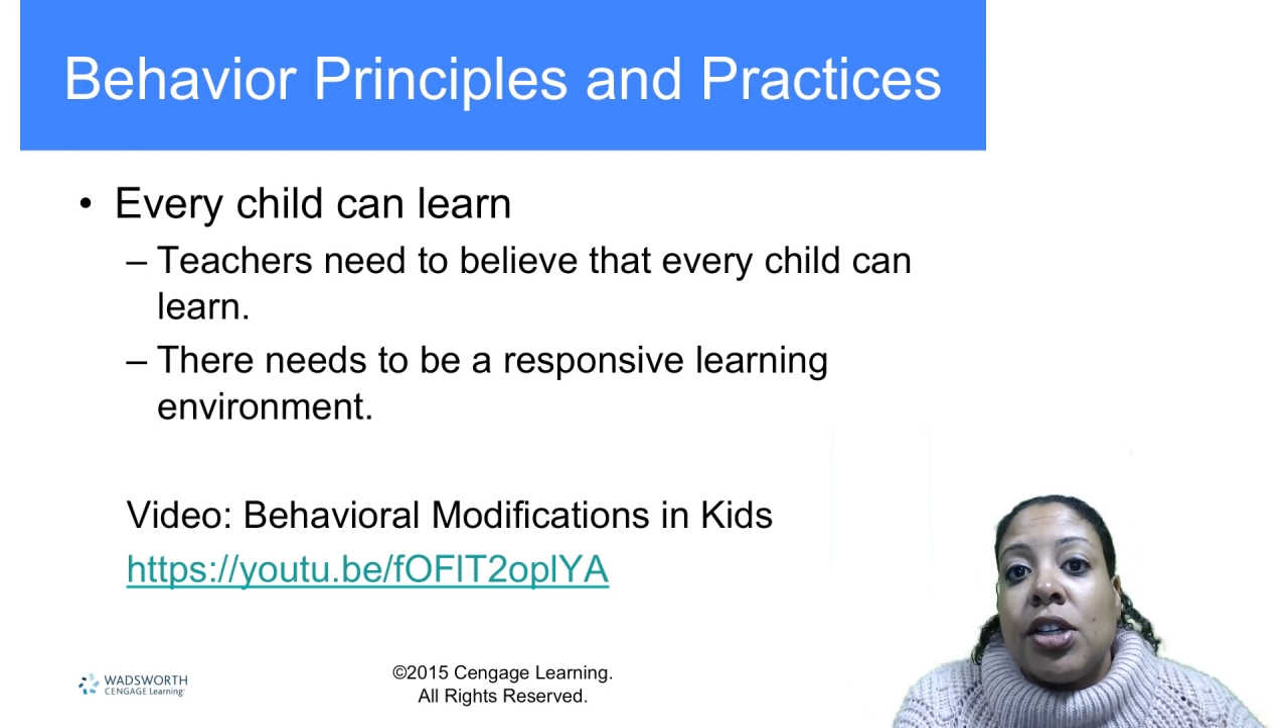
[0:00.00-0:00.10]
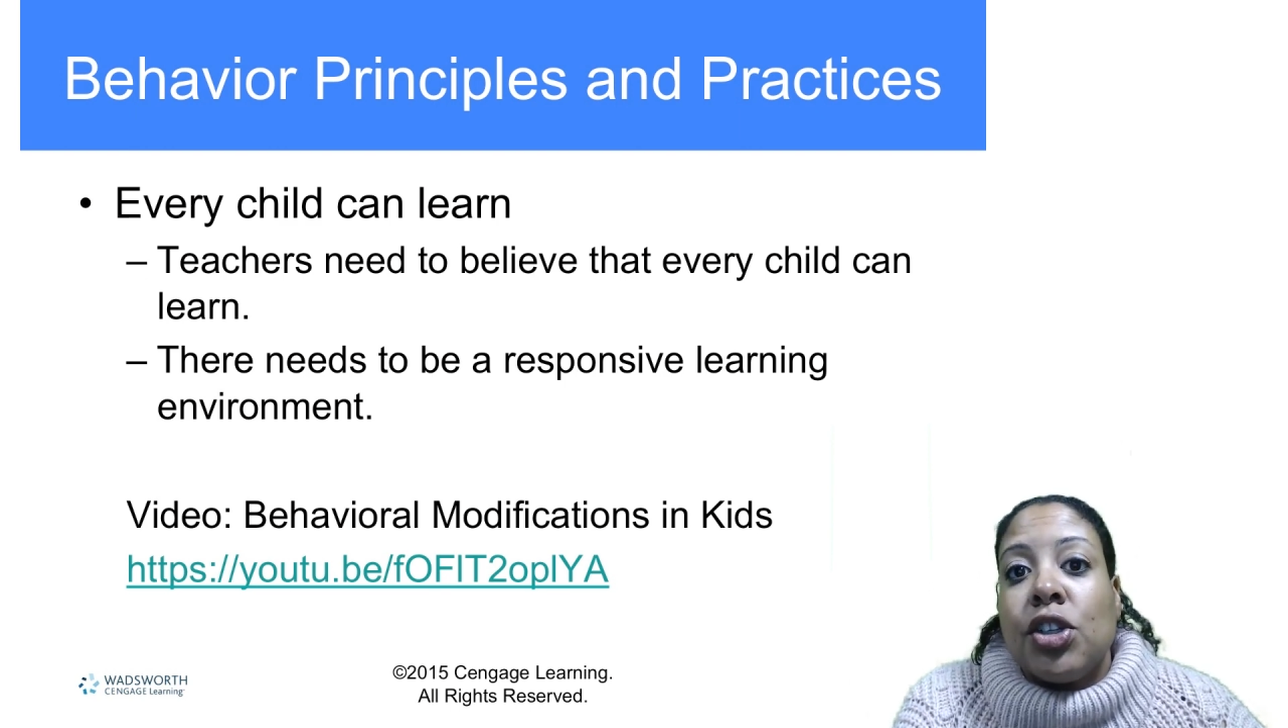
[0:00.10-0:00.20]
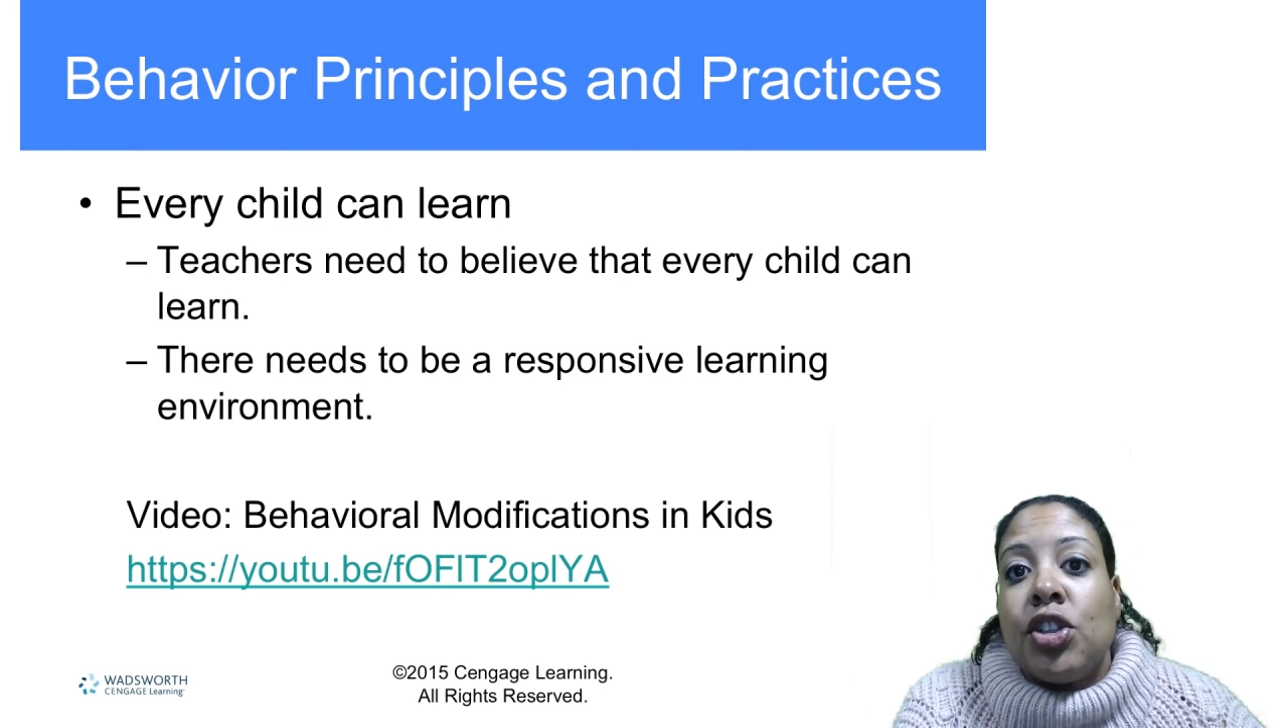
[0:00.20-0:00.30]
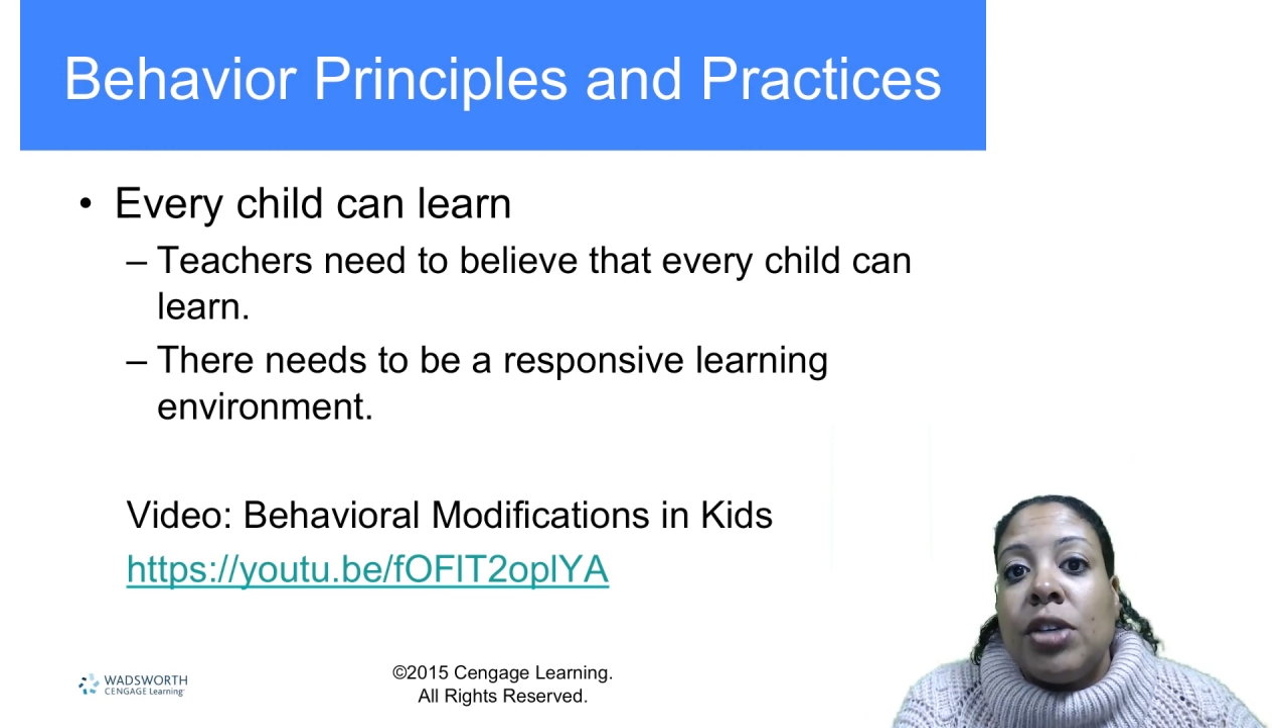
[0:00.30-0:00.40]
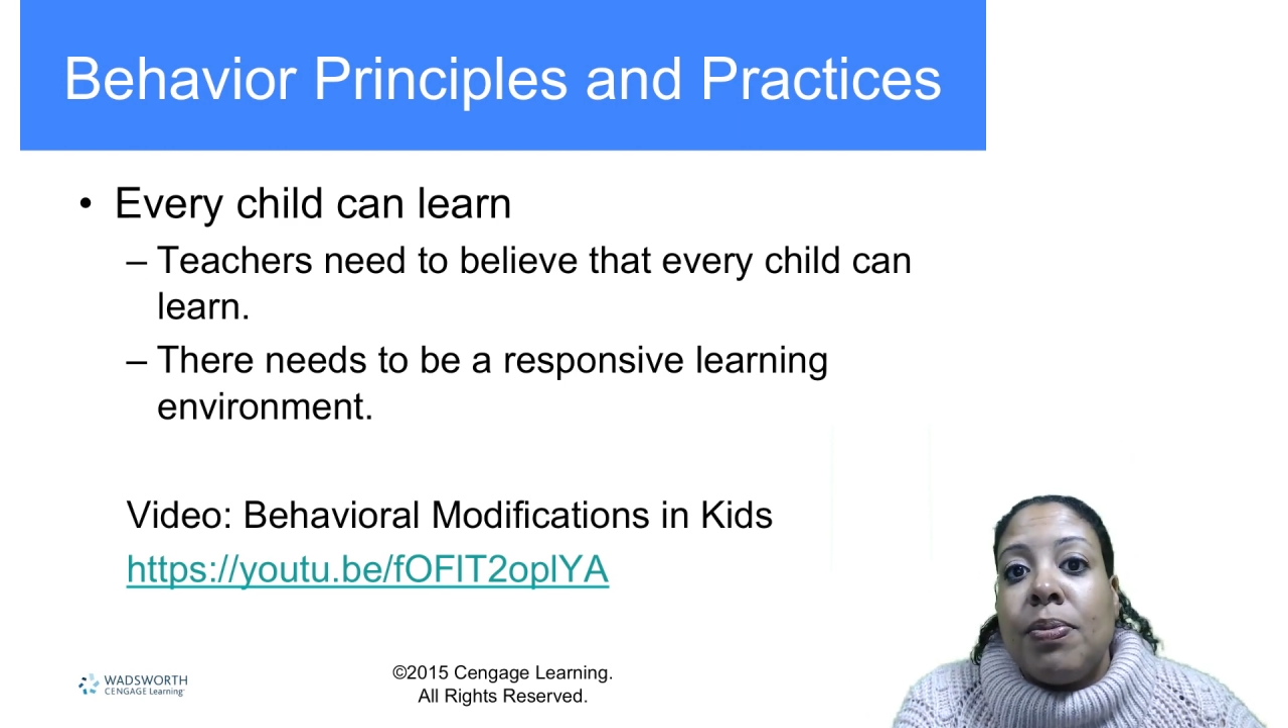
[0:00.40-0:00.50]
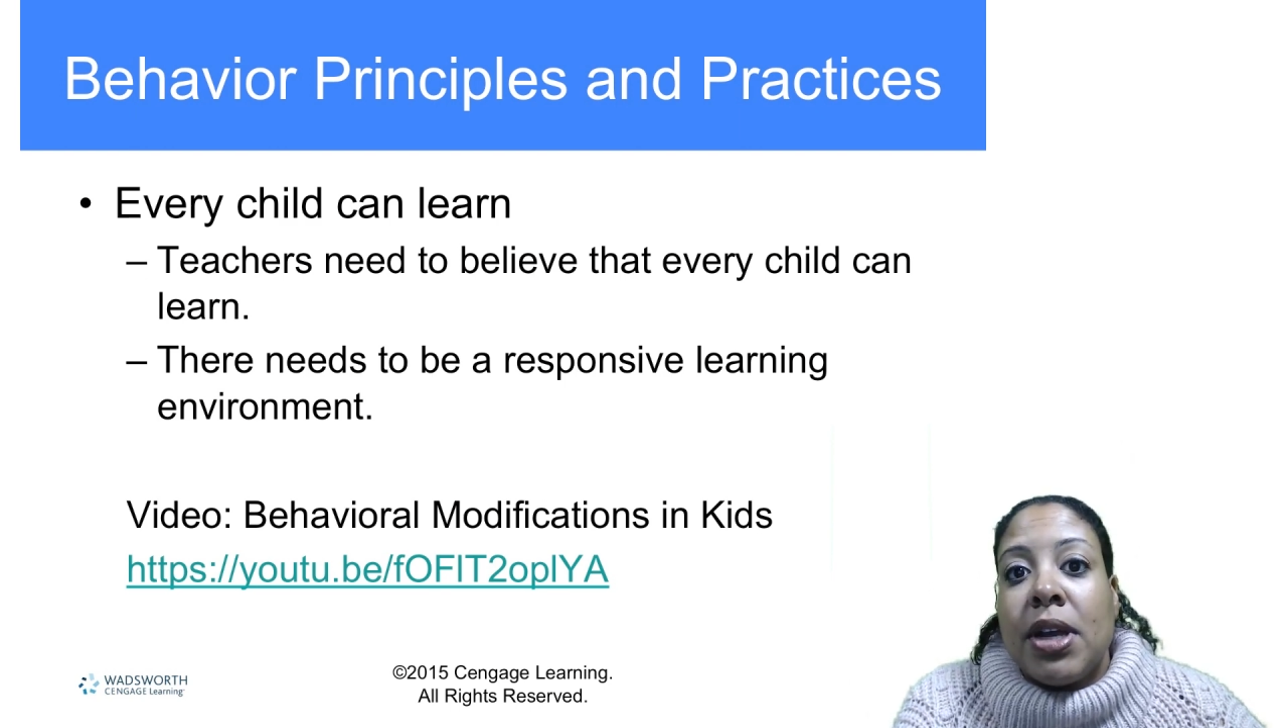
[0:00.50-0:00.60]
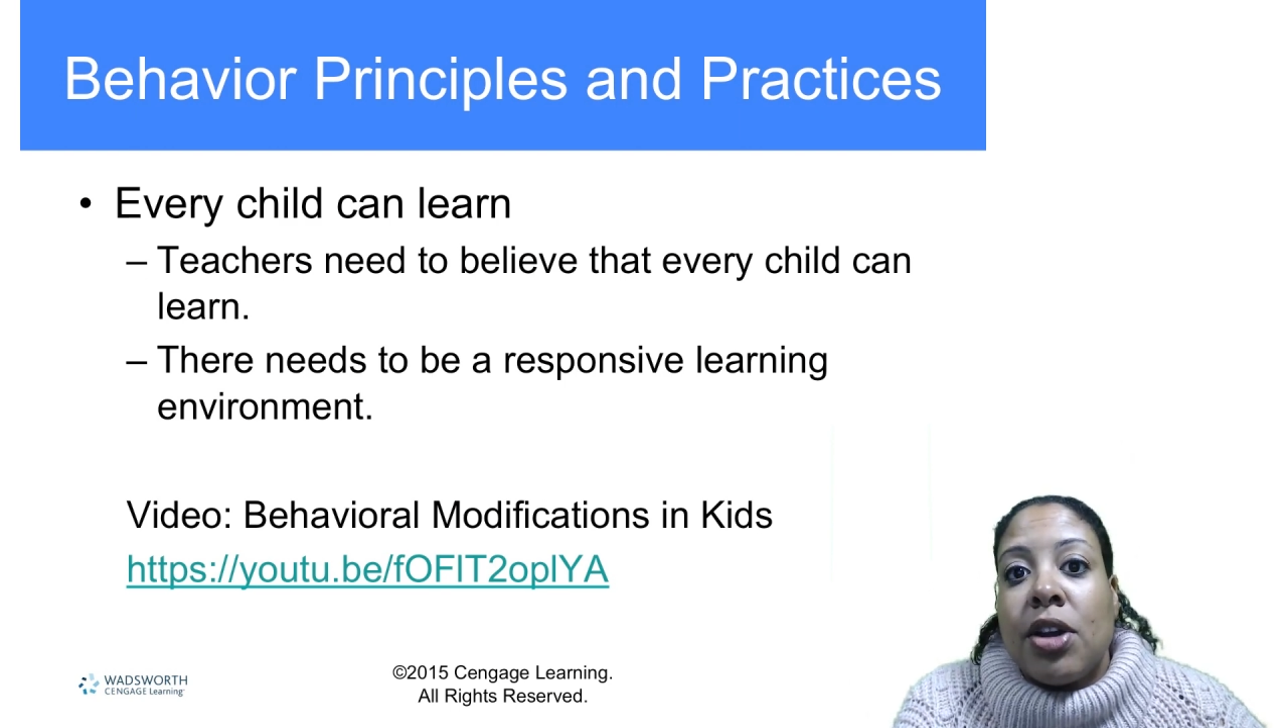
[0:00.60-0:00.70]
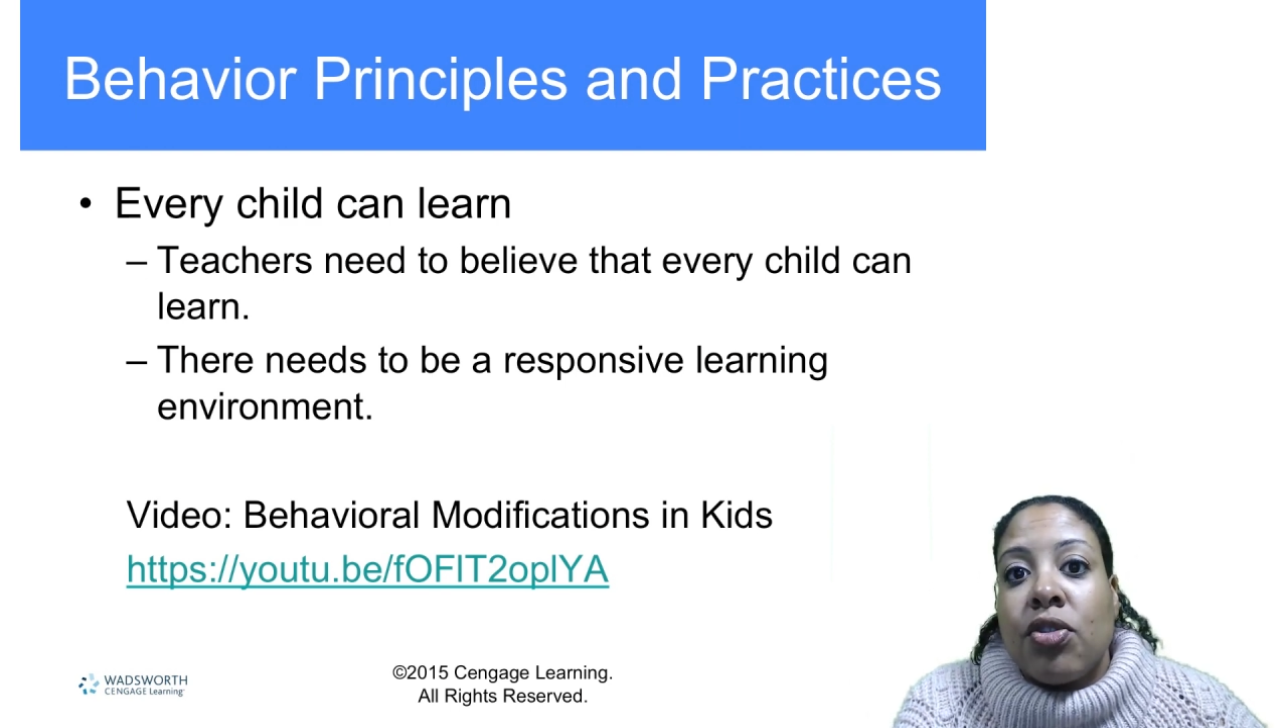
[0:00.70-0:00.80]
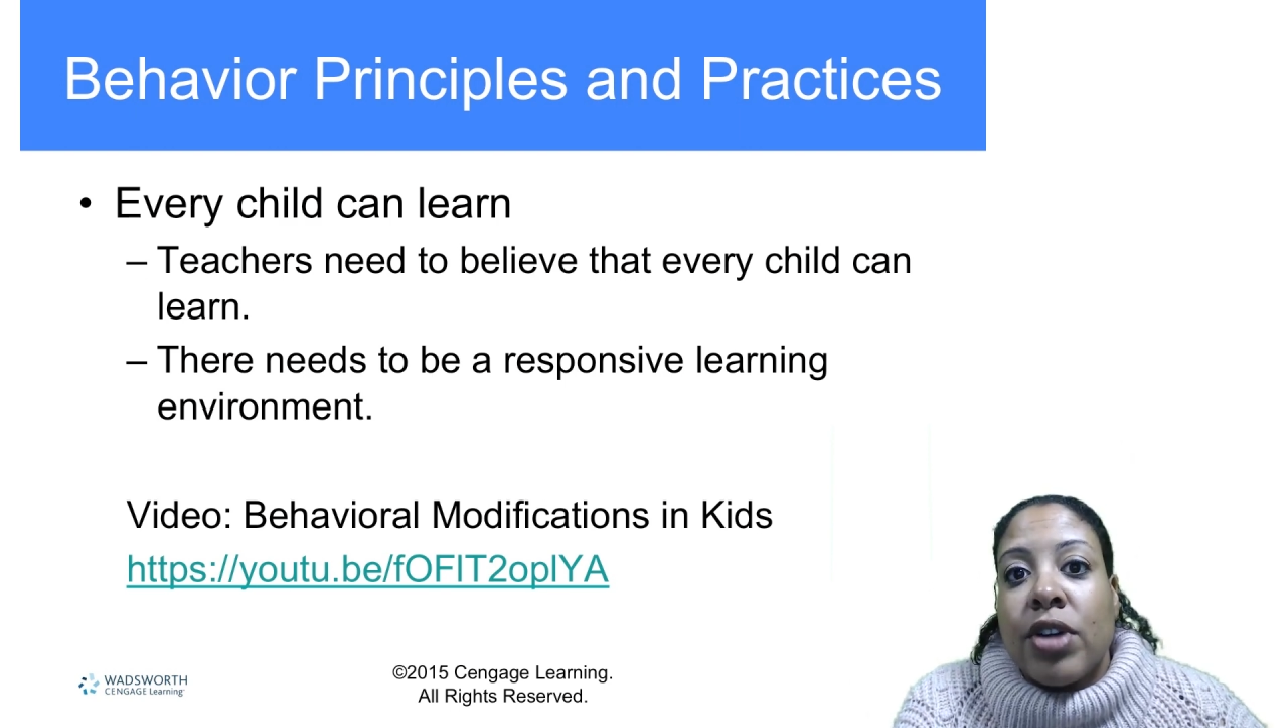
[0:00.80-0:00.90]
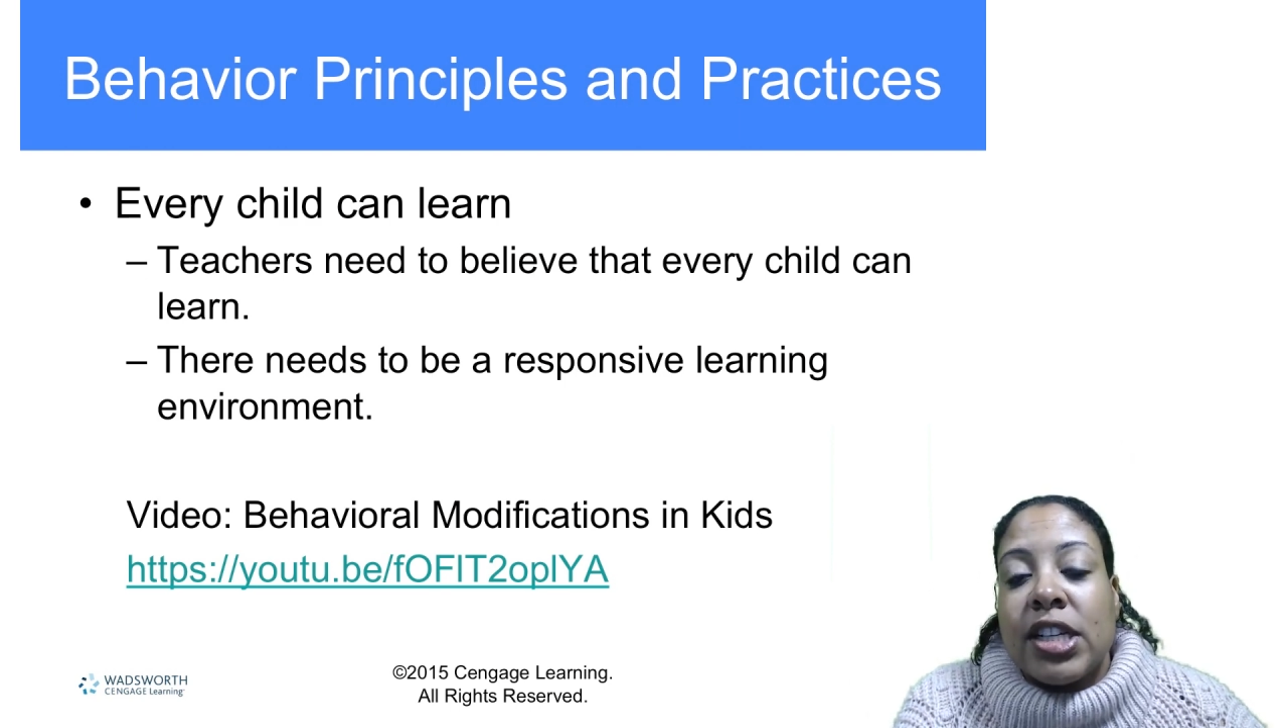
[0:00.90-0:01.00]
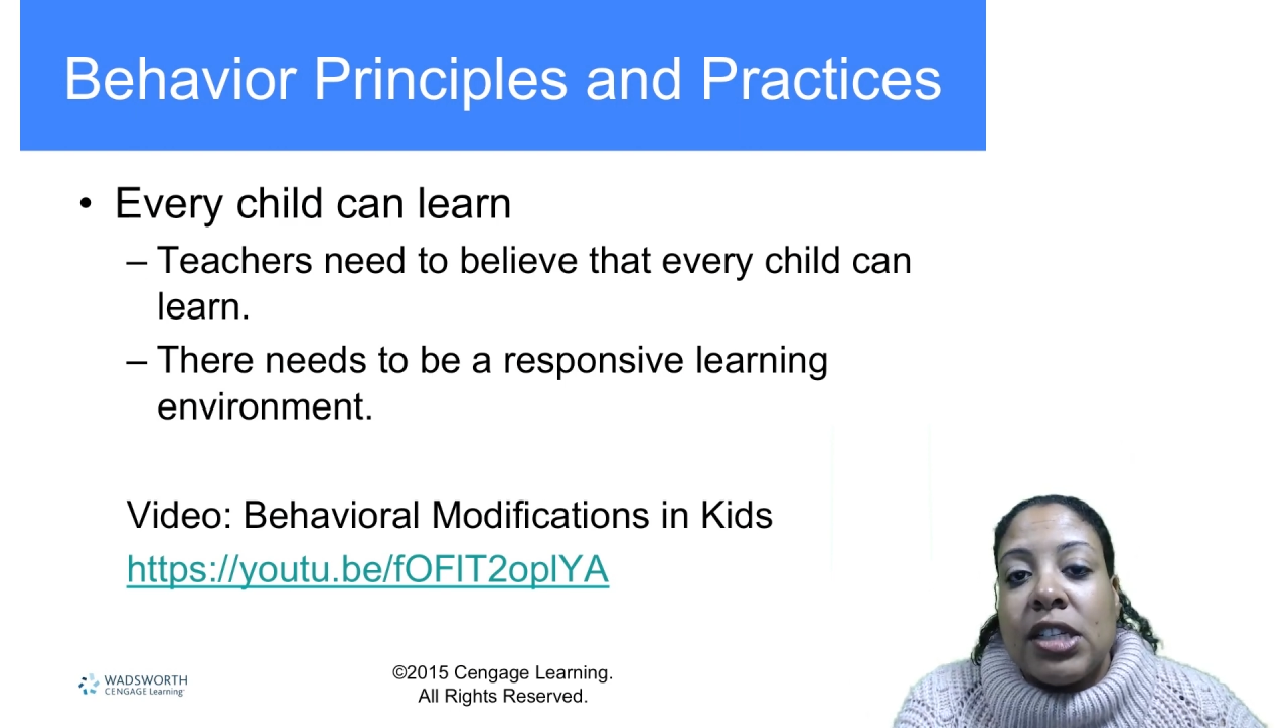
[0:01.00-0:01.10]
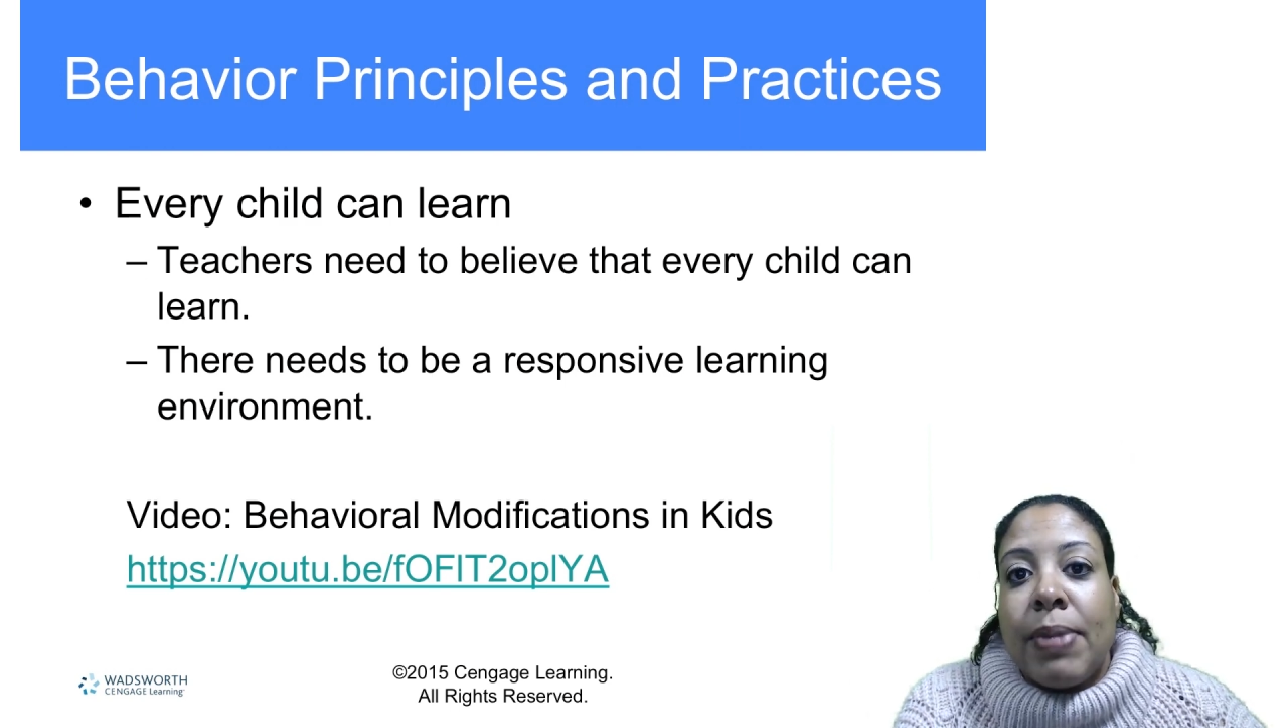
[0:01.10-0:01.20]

should be addressed